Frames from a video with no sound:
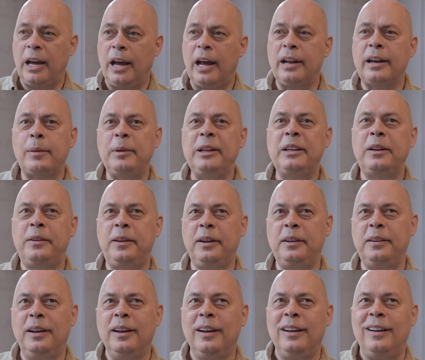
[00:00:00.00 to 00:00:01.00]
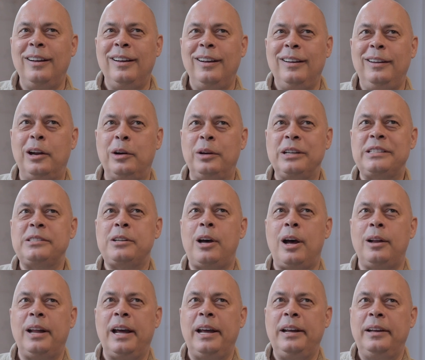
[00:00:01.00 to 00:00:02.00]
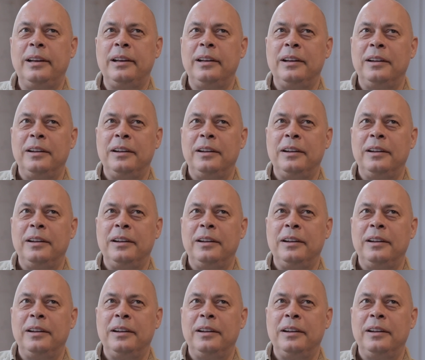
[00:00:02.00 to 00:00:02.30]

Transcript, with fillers: Yeah, and I mean, the thing, you know, it's not like,